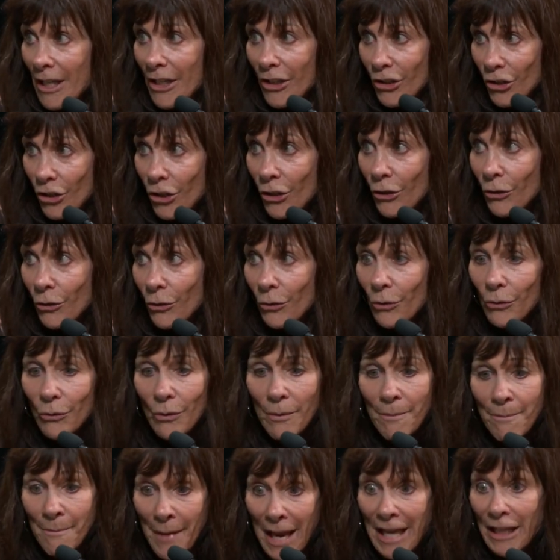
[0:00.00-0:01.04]
to
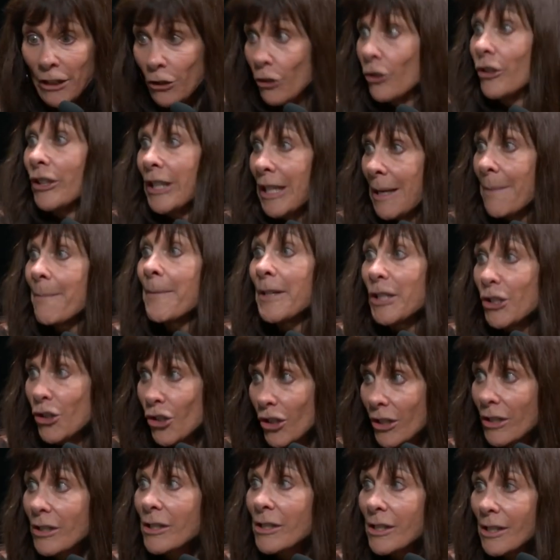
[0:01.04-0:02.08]
make good
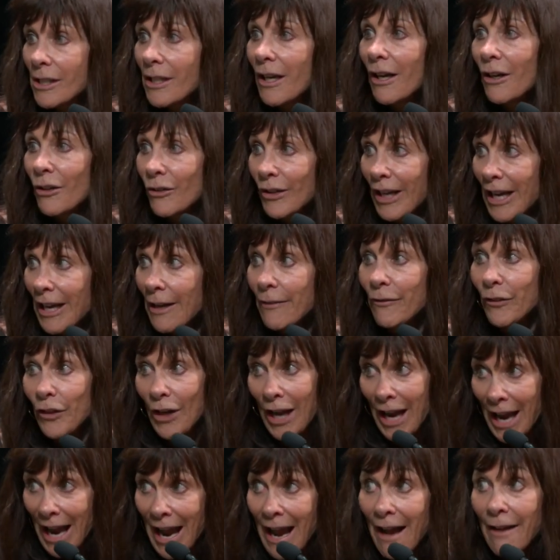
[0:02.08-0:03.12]
images, okay, if you
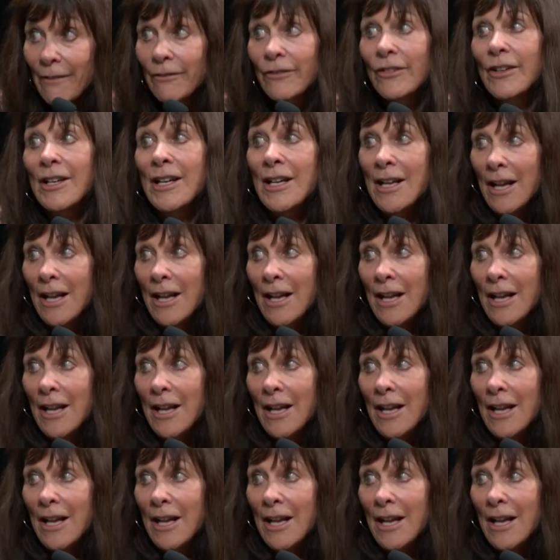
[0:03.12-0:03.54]
have